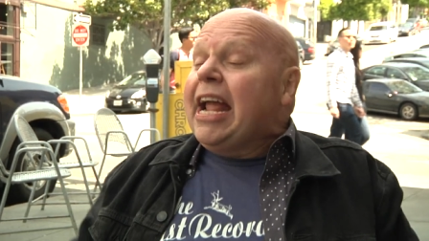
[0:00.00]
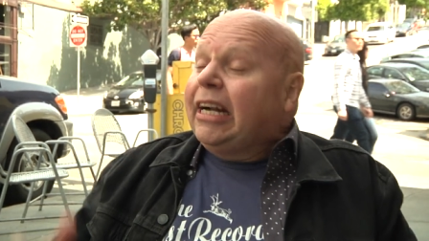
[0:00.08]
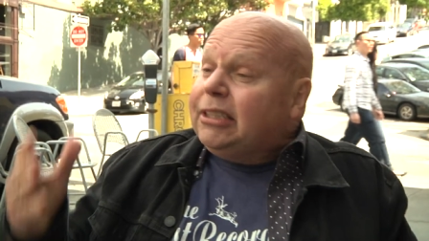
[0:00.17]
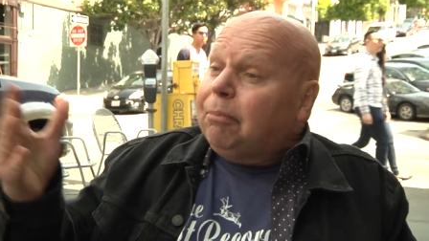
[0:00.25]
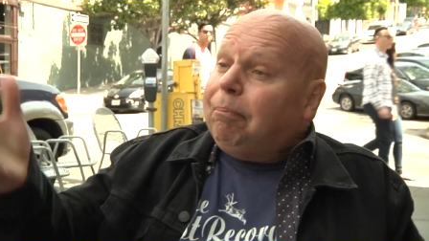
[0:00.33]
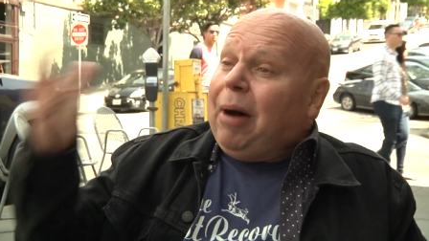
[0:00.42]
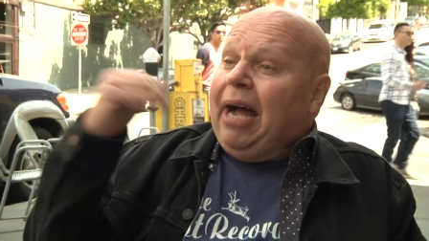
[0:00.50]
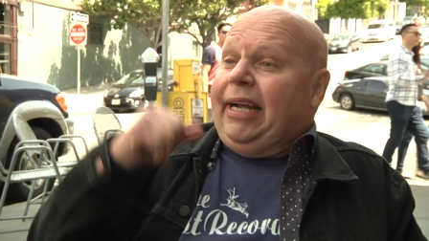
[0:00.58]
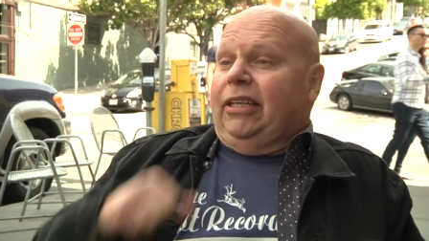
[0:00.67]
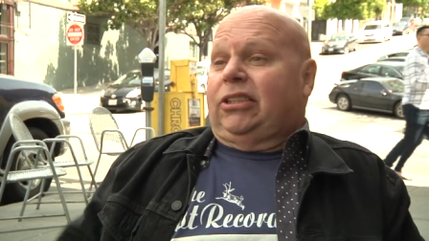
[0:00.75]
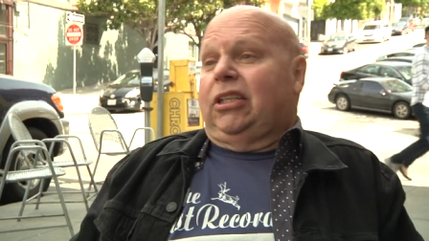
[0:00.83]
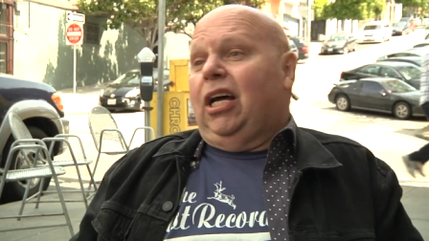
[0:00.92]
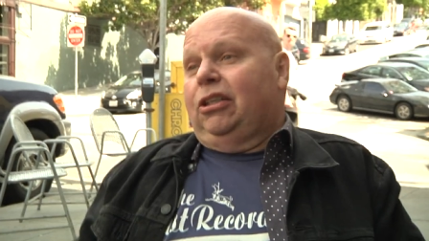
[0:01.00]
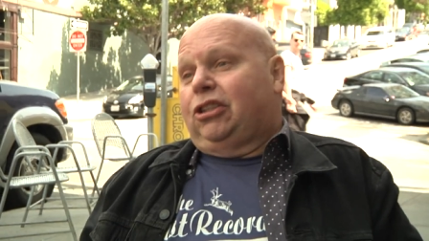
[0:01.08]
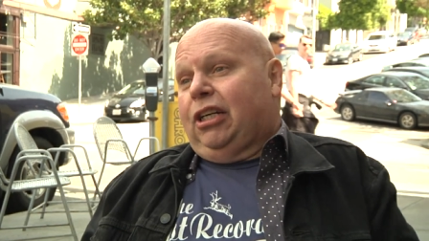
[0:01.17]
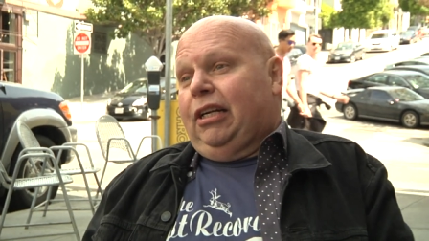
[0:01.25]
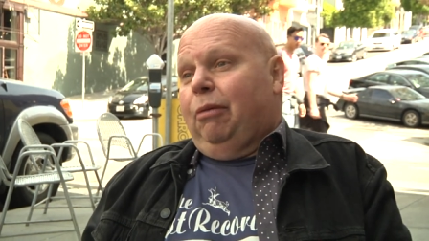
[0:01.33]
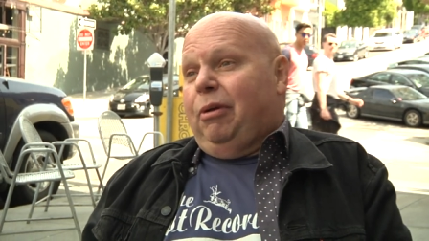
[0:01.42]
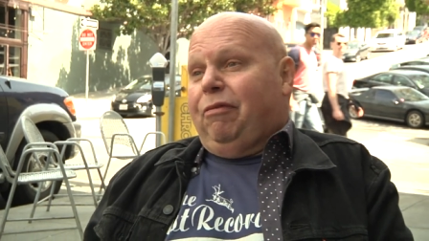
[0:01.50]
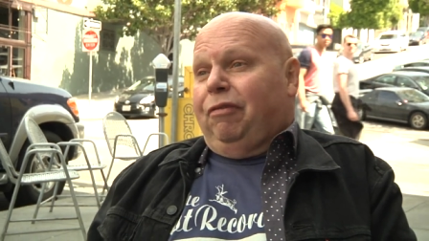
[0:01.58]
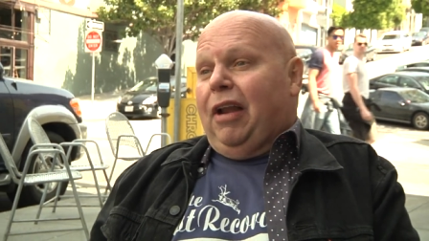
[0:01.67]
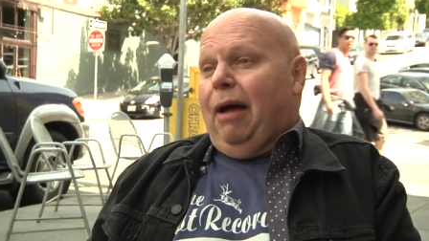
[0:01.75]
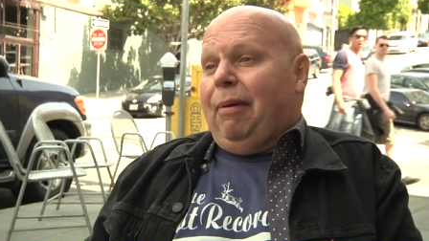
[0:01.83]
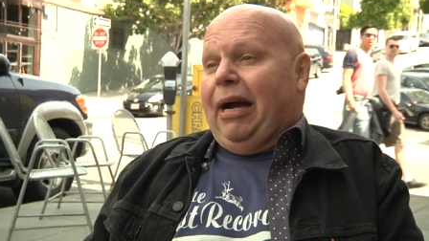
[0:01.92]
he ends up buying us lunch, and then we
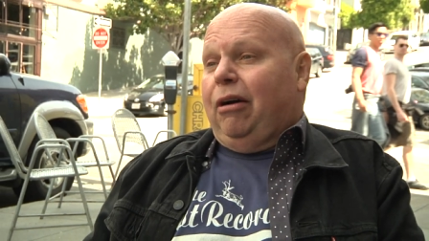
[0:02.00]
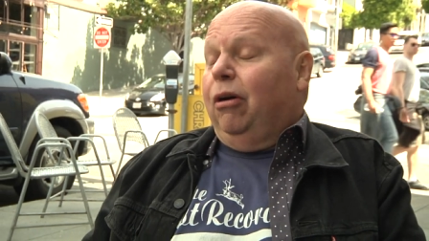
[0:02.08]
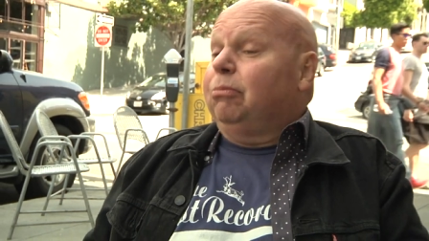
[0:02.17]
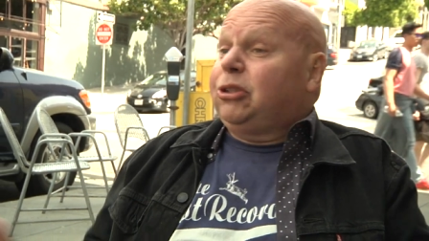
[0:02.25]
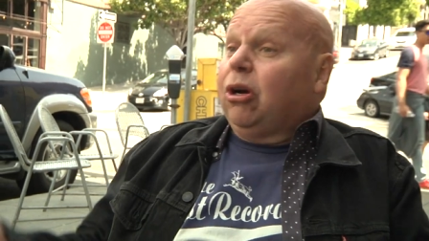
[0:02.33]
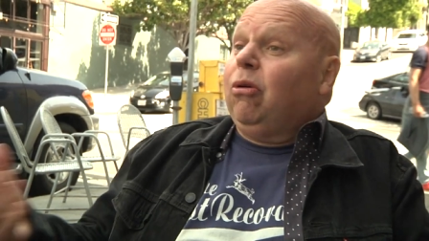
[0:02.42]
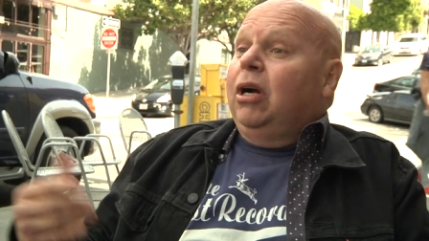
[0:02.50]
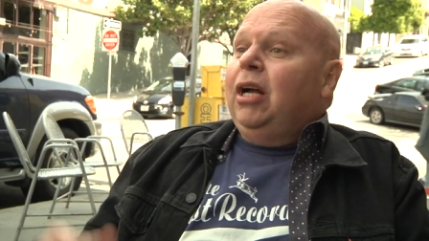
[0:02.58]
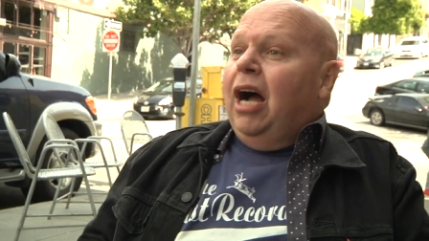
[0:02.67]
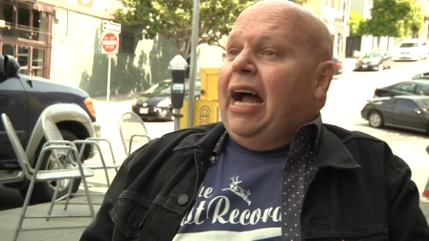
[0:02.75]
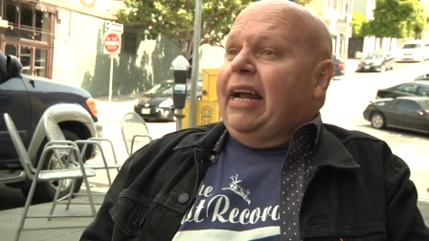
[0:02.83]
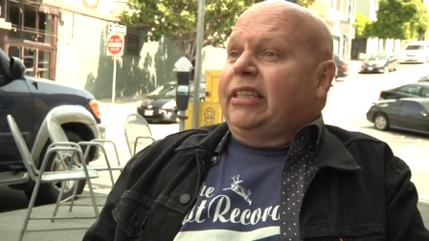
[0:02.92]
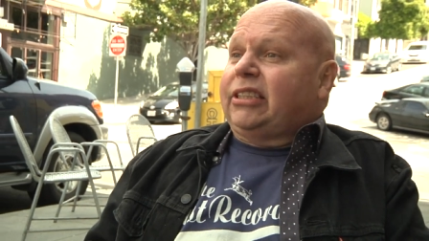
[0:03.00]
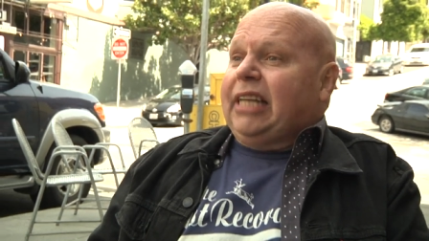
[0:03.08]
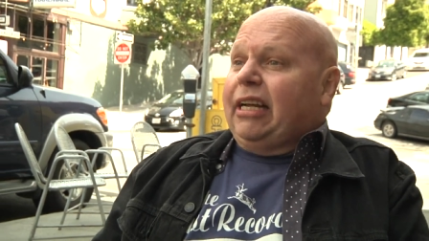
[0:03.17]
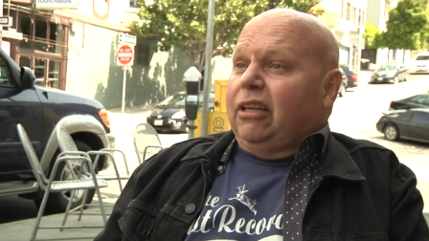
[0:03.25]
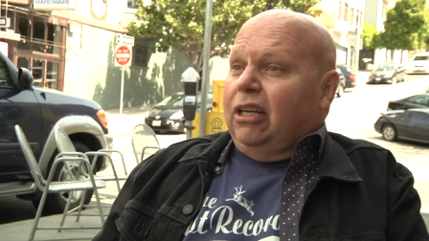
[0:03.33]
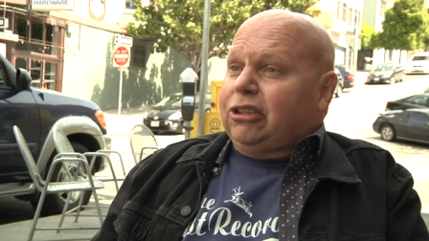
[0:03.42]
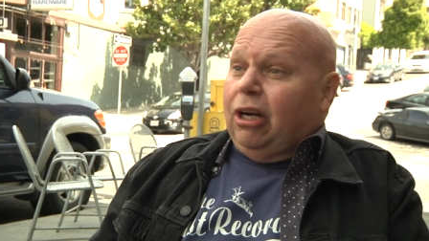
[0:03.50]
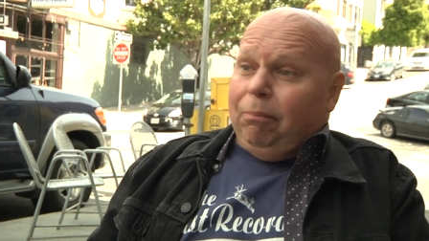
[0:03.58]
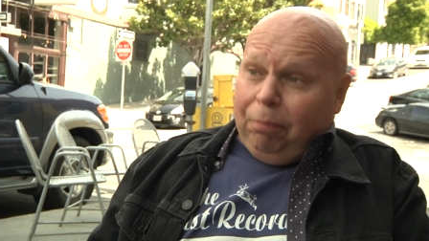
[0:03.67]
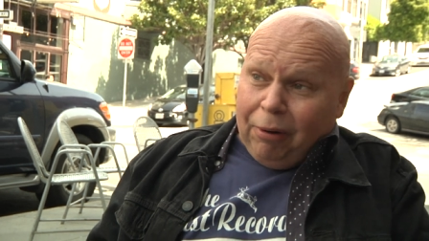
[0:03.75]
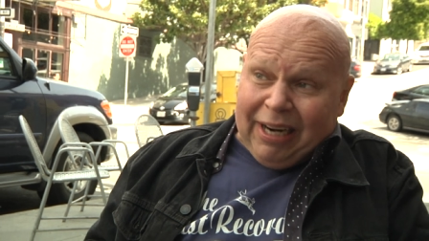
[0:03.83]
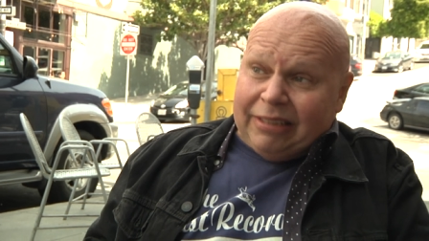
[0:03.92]
fly back home. So I had a steak lunch on
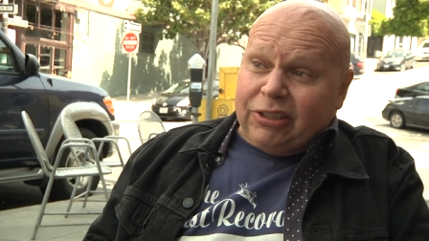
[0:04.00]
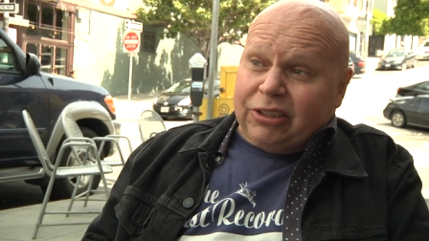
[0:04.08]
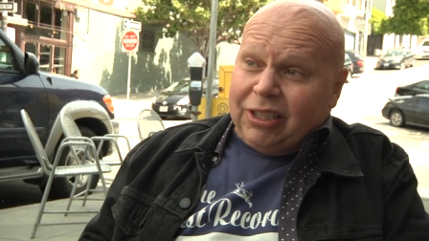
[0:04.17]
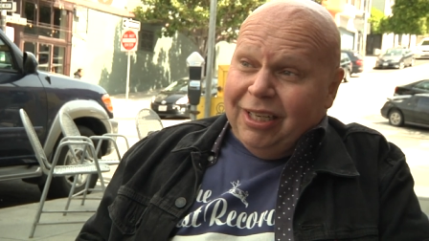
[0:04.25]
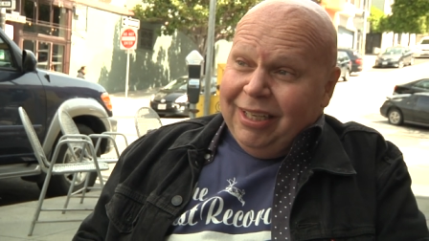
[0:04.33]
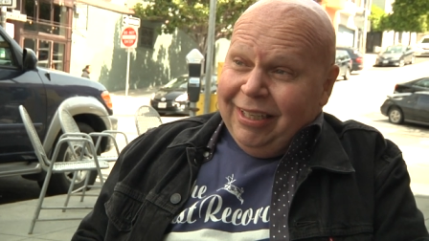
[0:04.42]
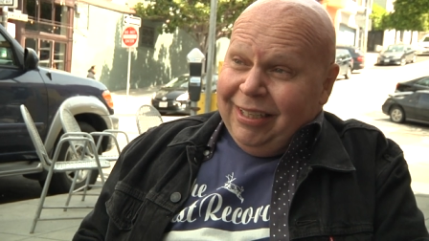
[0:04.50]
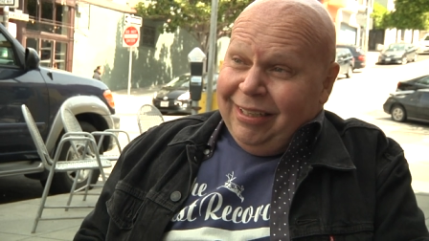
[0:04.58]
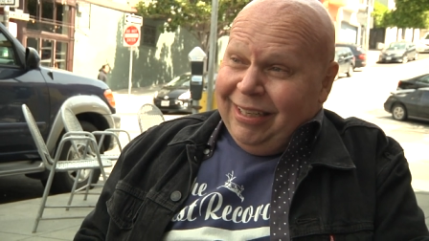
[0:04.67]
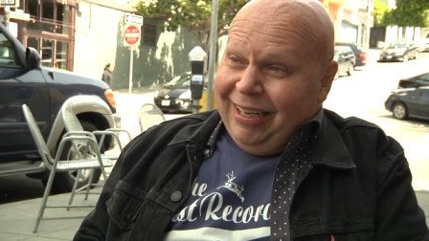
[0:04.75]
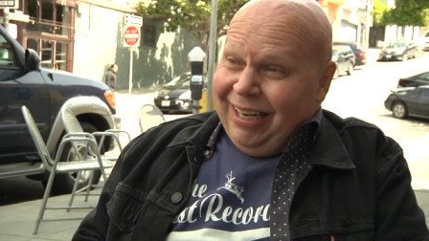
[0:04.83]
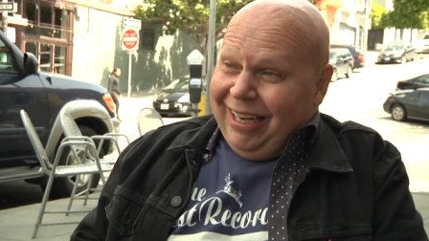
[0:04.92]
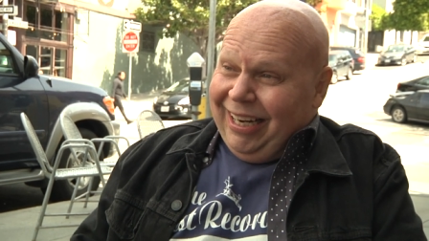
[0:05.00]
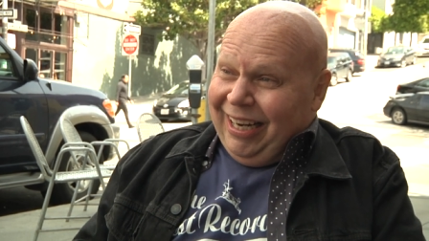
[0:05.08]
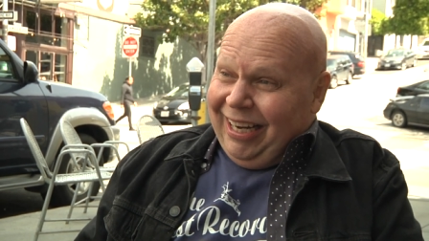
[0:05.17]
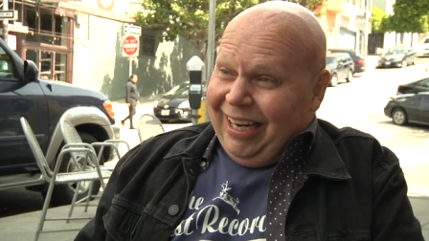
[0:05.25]
Prince. He's not there.